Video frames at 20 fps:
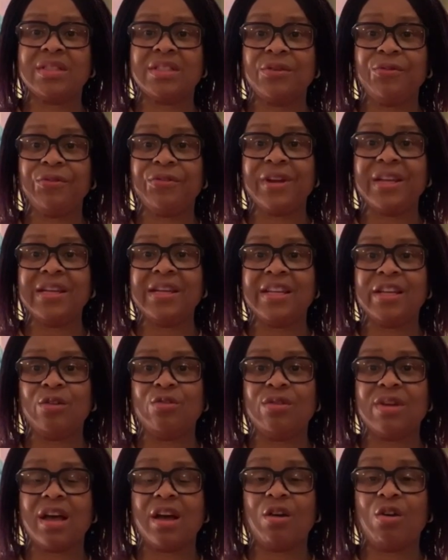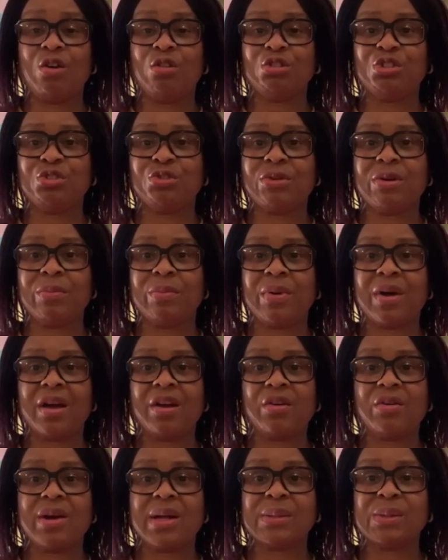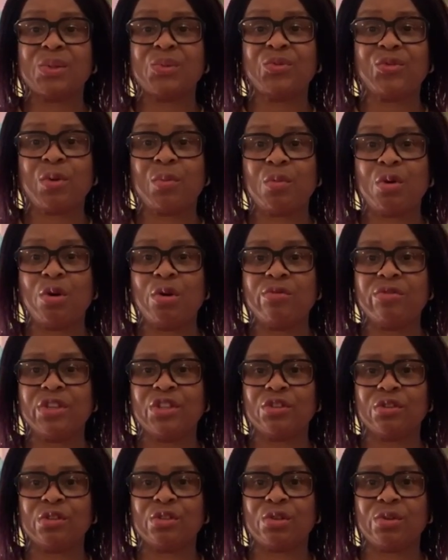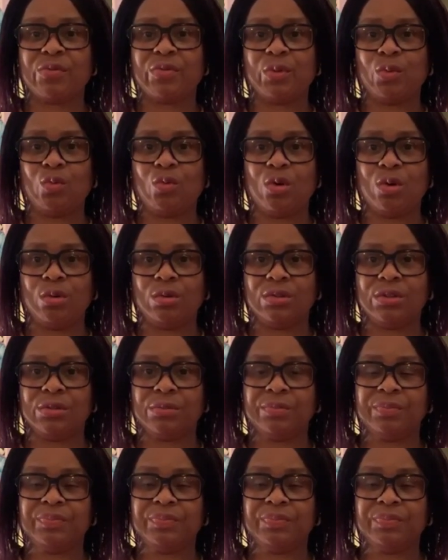different legal and cultural backgrounds from all regions of the world.